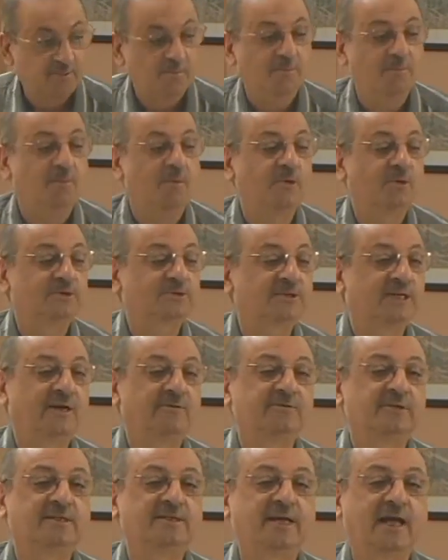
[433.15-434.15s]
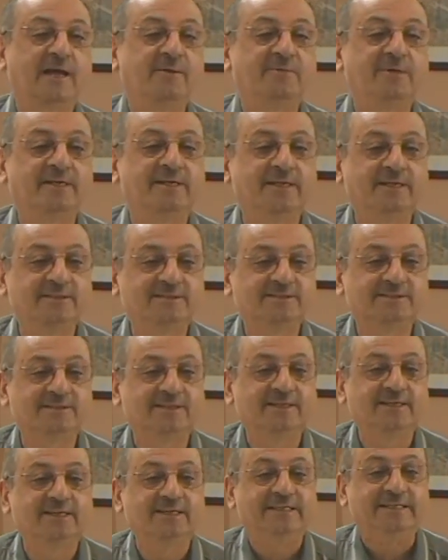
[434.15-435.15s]
most of the time it is
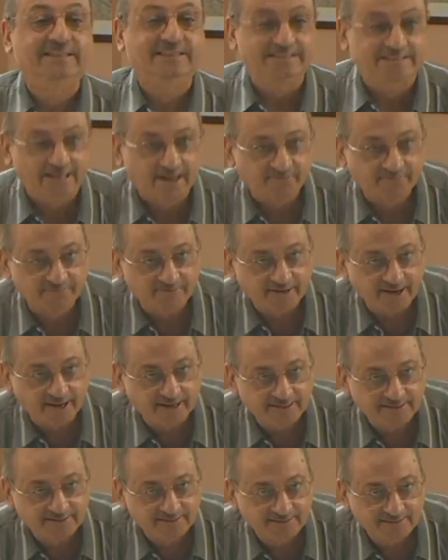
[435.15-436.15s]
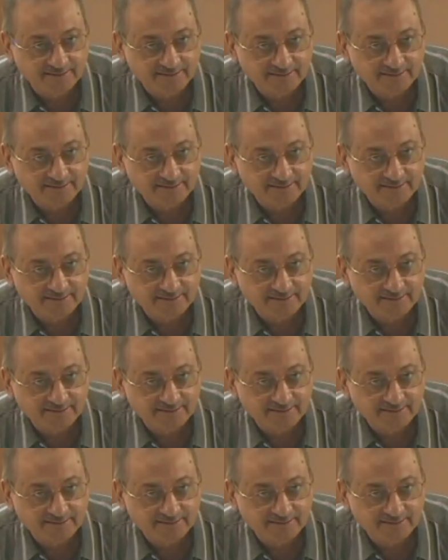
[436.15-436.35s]
definite.